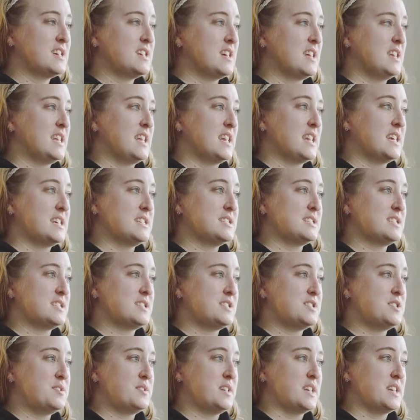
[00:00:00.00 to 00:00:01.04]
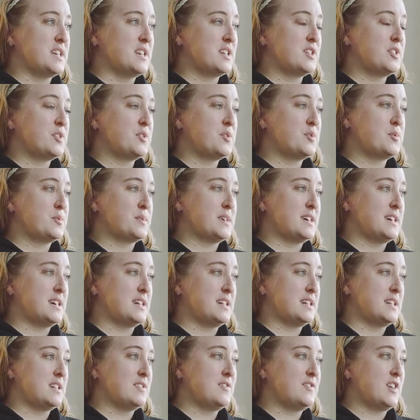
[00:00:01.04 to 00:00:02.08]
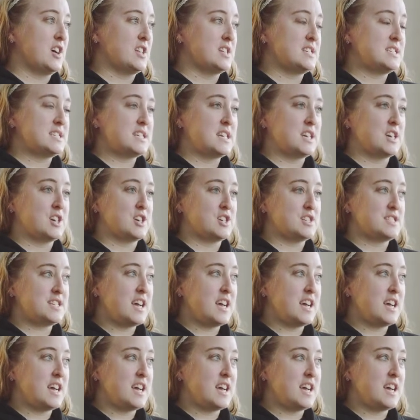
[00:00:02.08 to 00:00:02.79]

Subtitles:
Anita is the student who will volunteer her